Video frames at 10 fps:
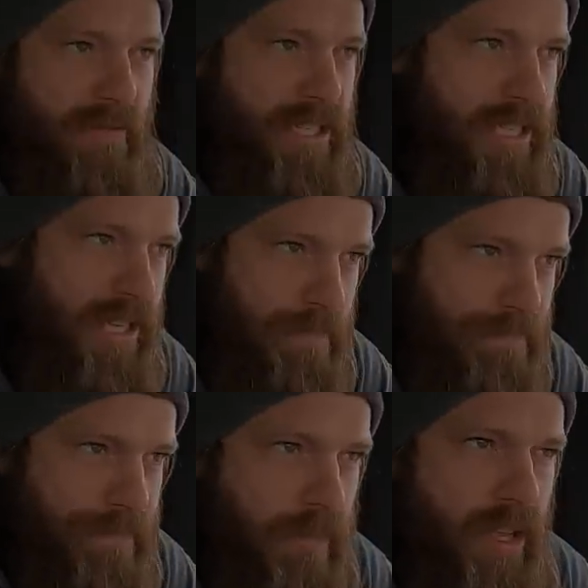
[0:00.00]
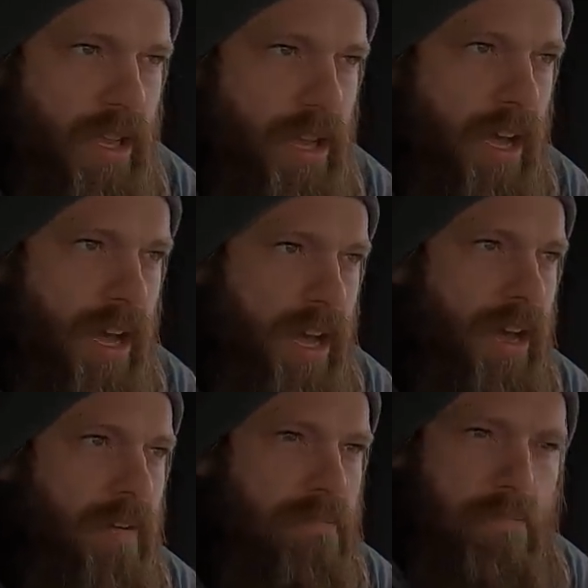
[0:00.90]
obviously.
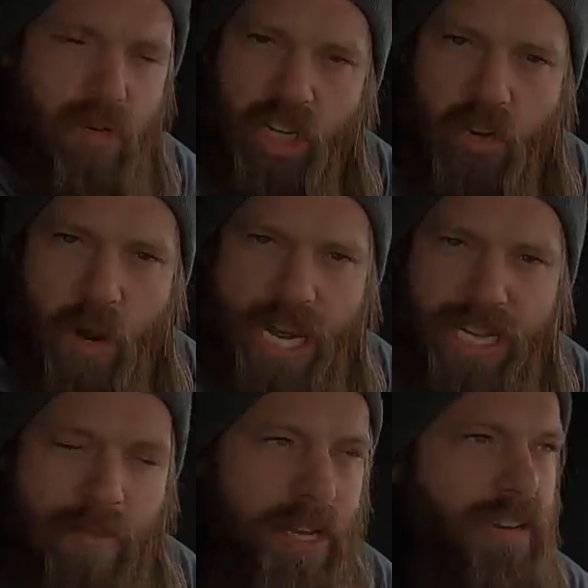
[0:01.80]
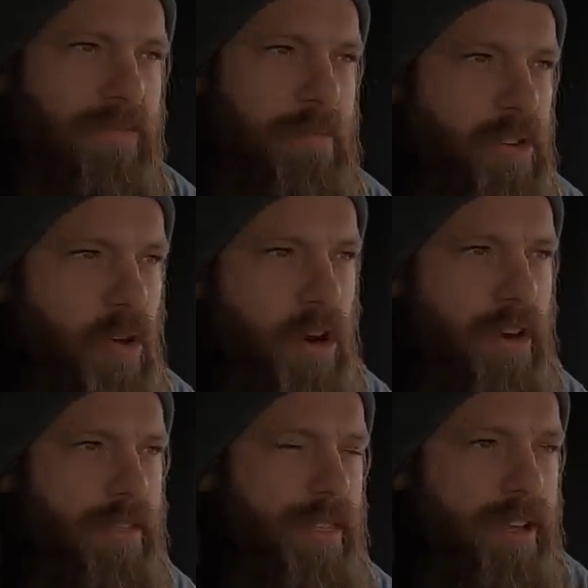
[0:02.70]
Um, pretty good wind coming in from the
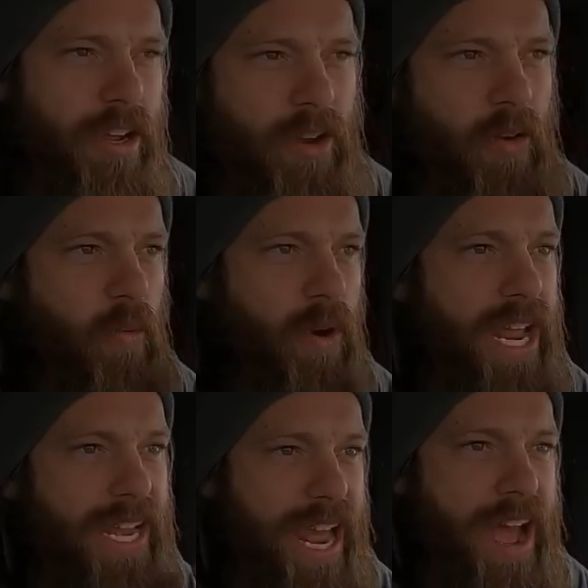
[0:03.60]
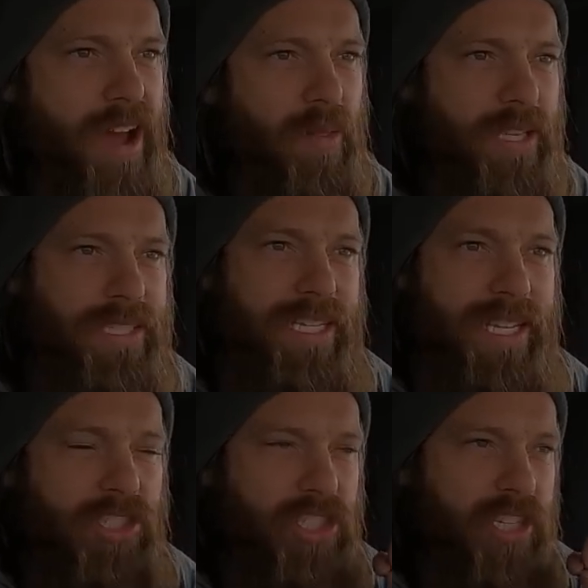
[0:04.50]
north. Right now, let's
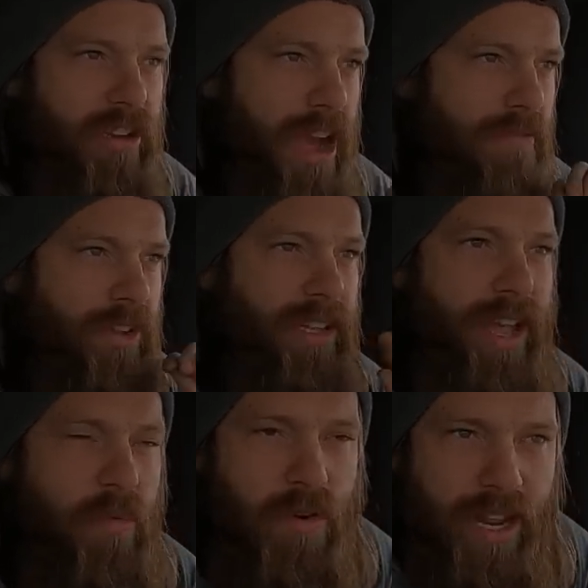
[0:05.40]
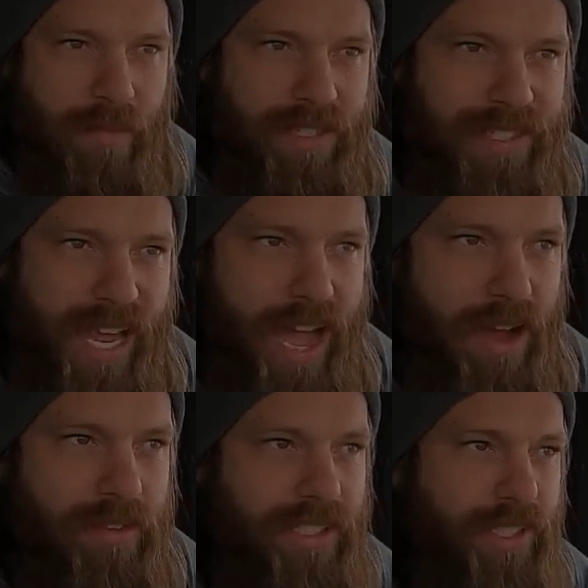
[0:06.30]
see, geographically, I won't name these
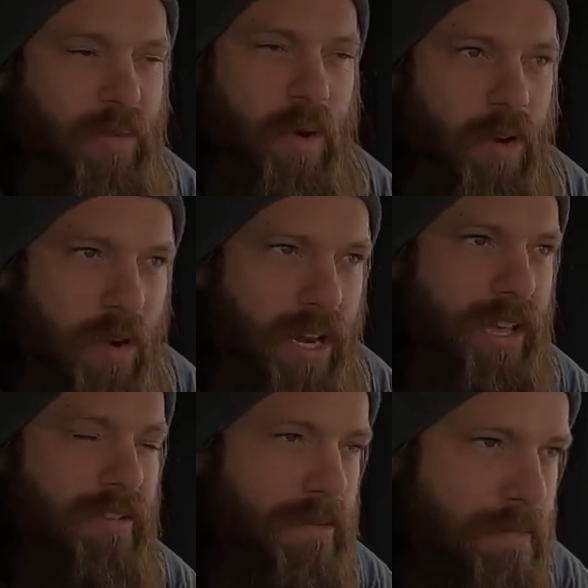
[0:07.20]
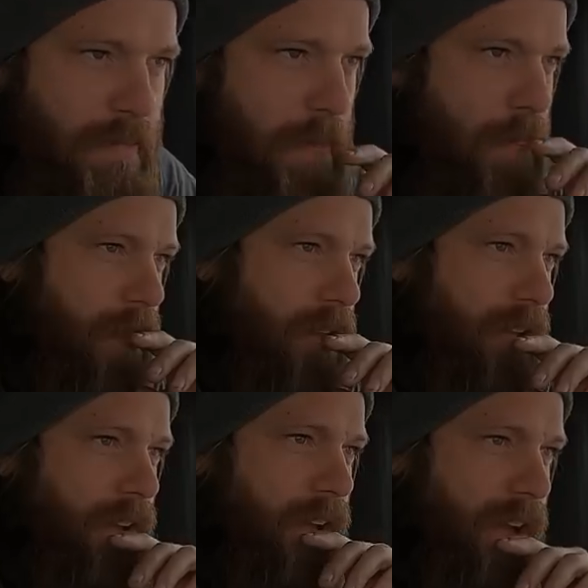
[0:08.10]
towns because you won't know any of them.
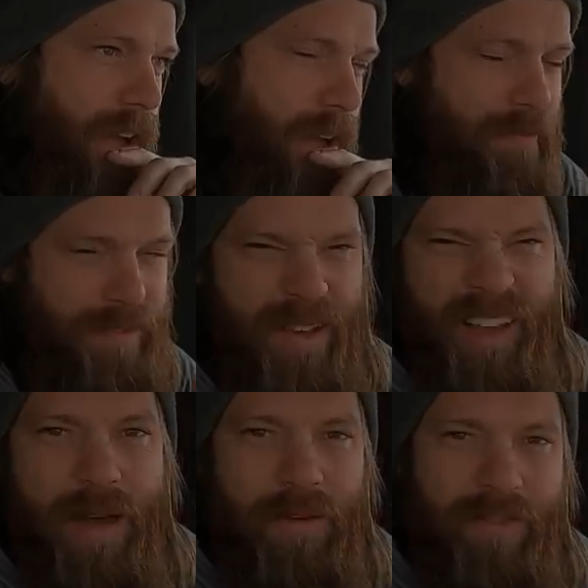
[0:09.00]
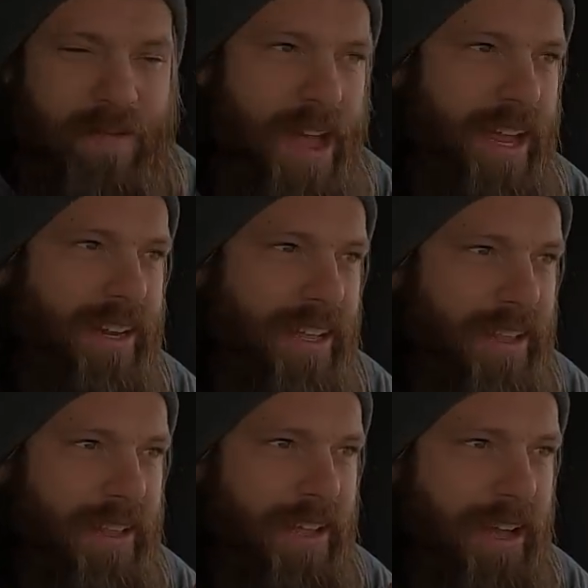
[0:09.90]
Um, a couple of you might.
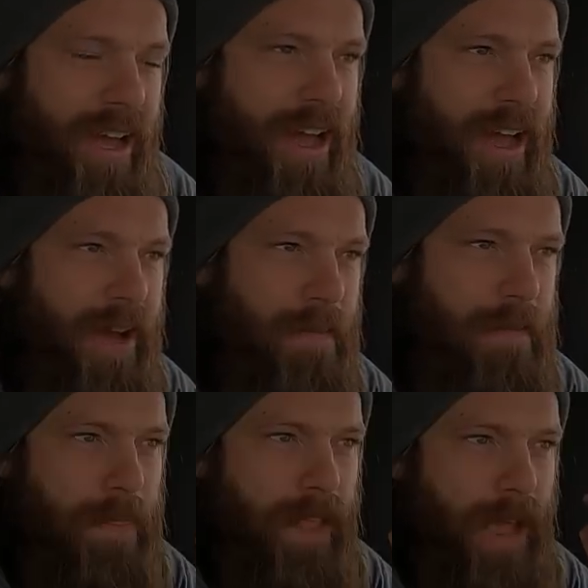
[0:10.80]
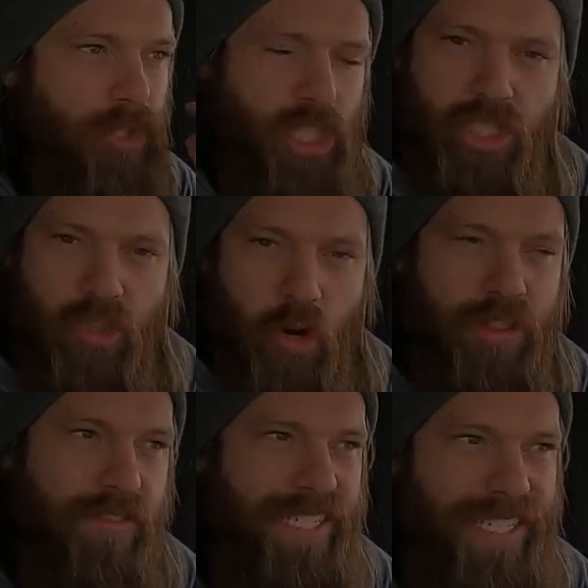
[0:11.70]
Um, I'm just
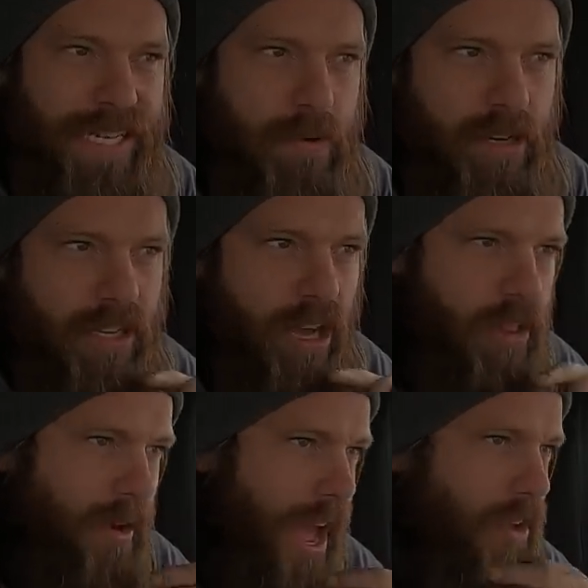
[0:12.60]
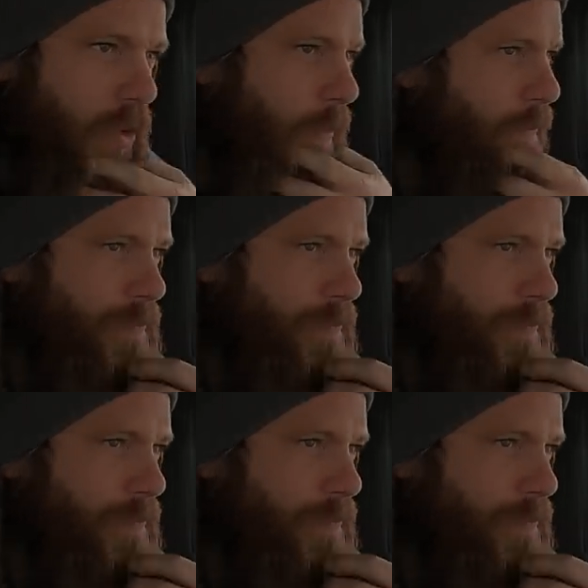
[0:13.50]
north of Seibert, Colorado.